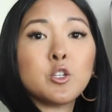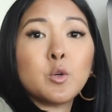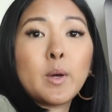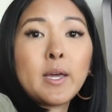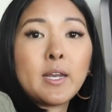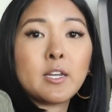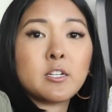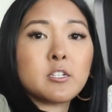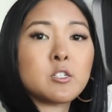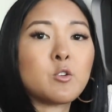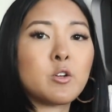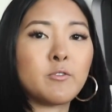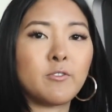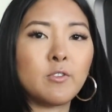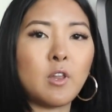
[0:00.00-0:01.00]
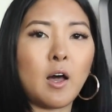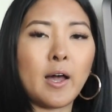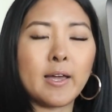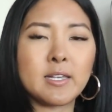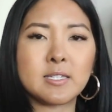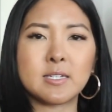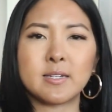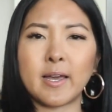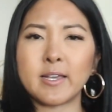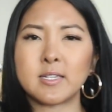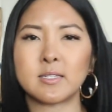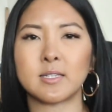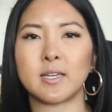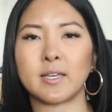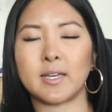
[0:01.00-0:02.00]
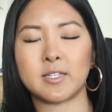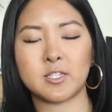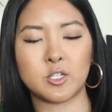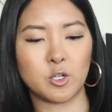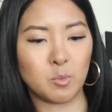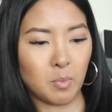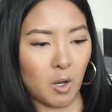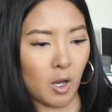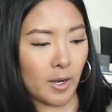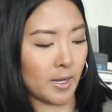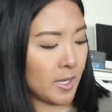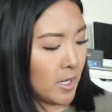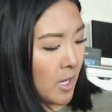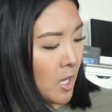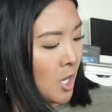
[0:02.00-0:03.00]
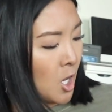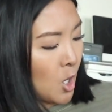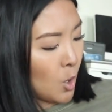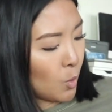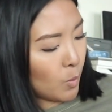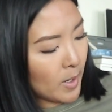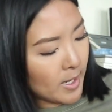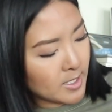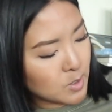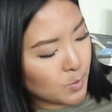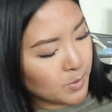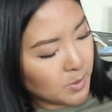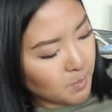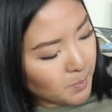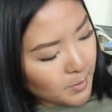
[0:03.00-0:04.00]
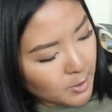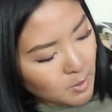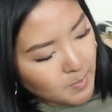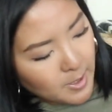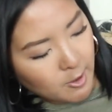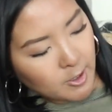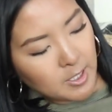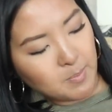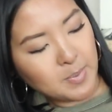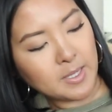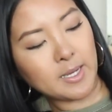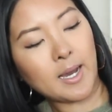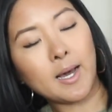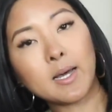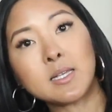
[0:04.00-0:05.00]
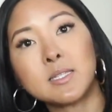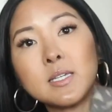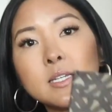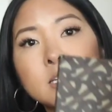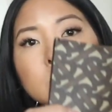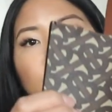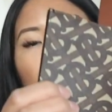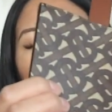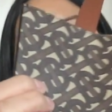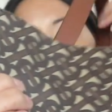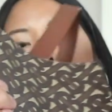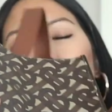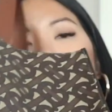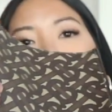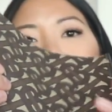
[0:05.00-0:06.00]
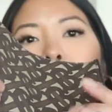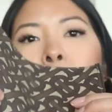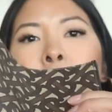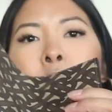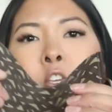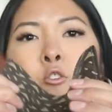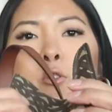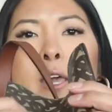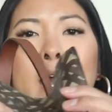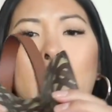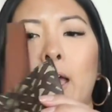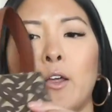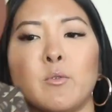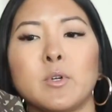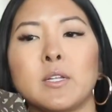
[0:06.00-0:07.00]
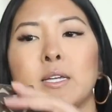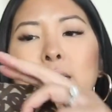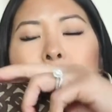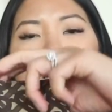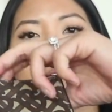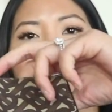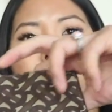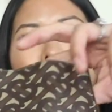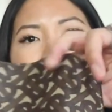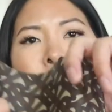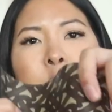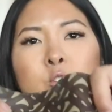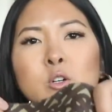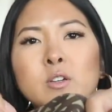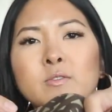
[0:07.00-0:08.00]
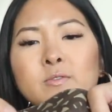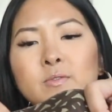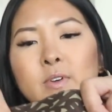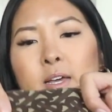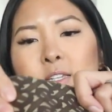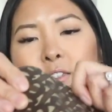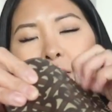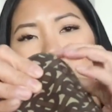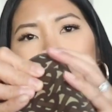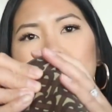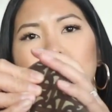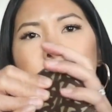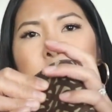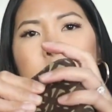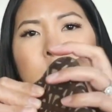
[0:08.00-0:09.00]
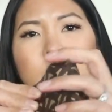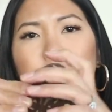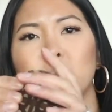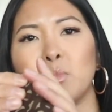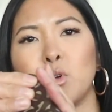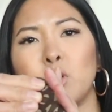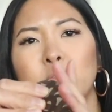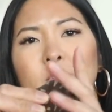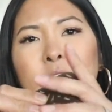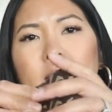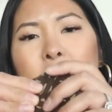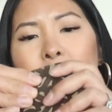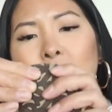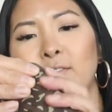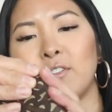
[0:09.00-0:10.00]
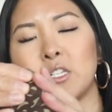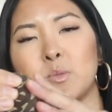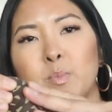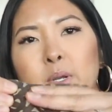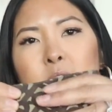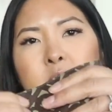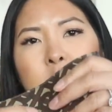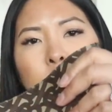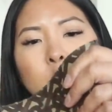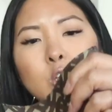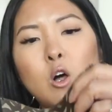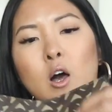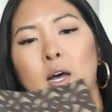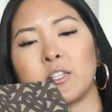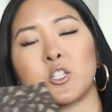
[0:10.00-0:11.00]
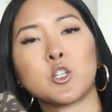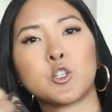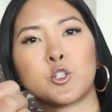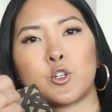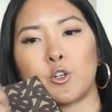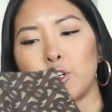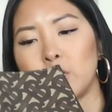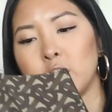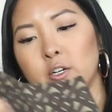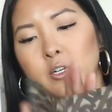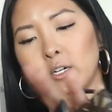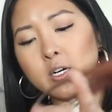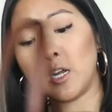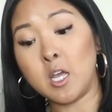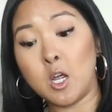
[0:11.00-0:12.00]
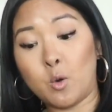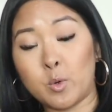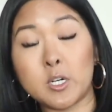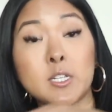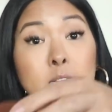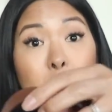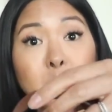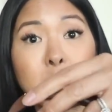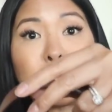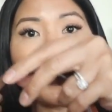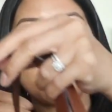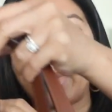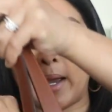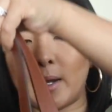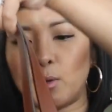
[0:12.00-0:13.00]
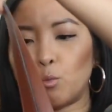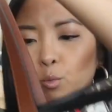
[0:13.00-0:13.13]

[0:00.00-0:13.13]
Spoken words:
to it, and just sort of lies nicely against your body. Whereas with the Burberry, because it is more structured, you can't really sort of, as you can see, you can move the canvas, but it's a lot sturdier, which some people might